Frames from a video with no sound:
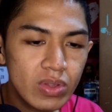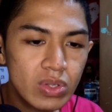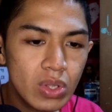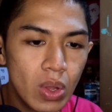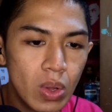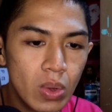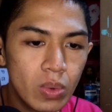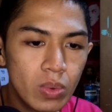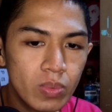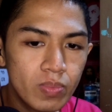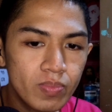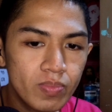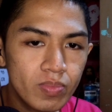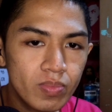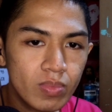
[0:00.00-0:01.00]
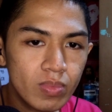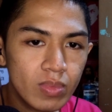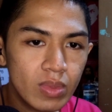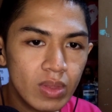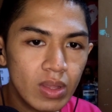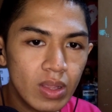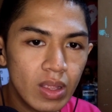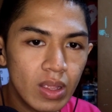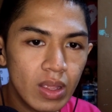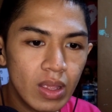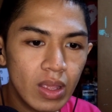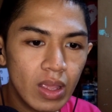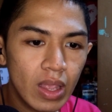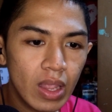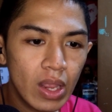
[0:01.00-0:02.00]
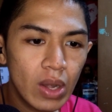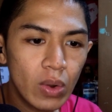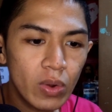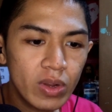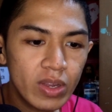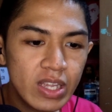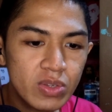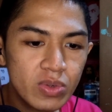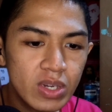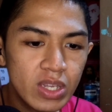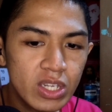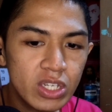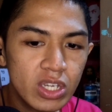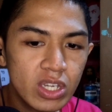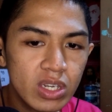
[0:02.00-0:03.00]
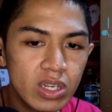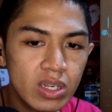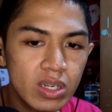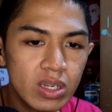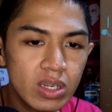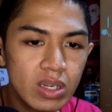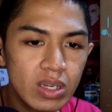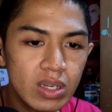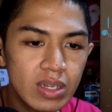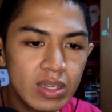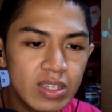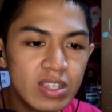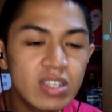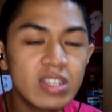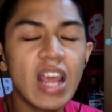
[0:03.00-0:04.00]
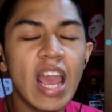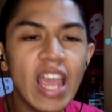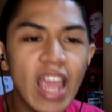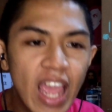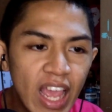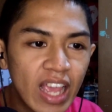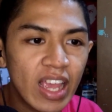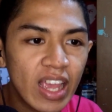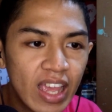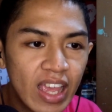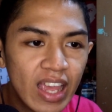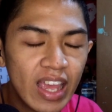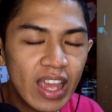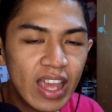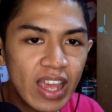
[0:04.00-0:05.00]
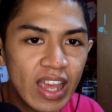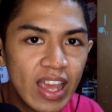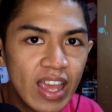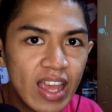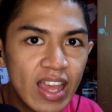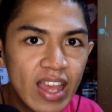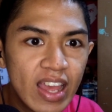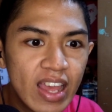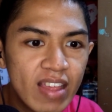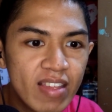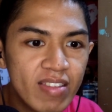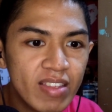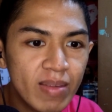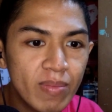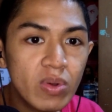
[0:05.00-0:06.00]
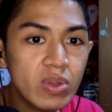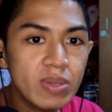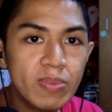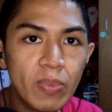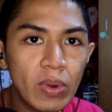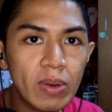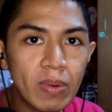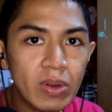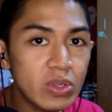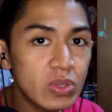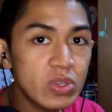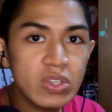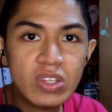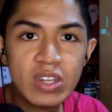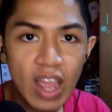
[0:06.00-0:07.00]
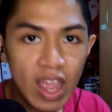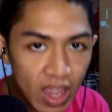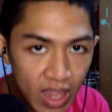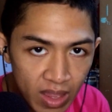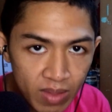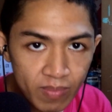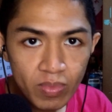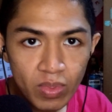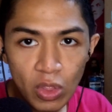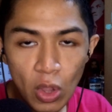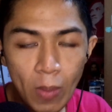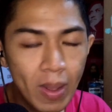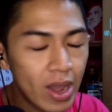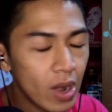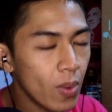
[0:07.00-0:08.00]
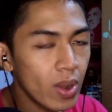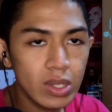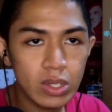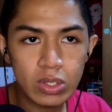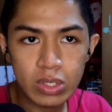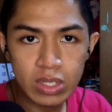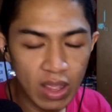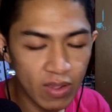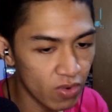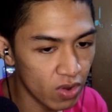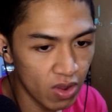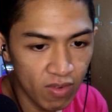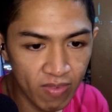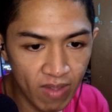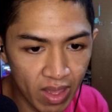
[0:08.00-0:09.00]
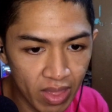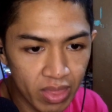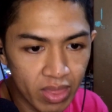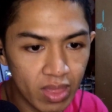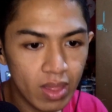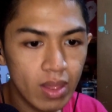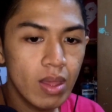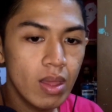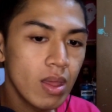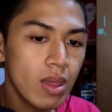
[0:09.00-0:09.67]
So in organized religion, staying is the most important part. You stay. No matter what, you stay for your faith.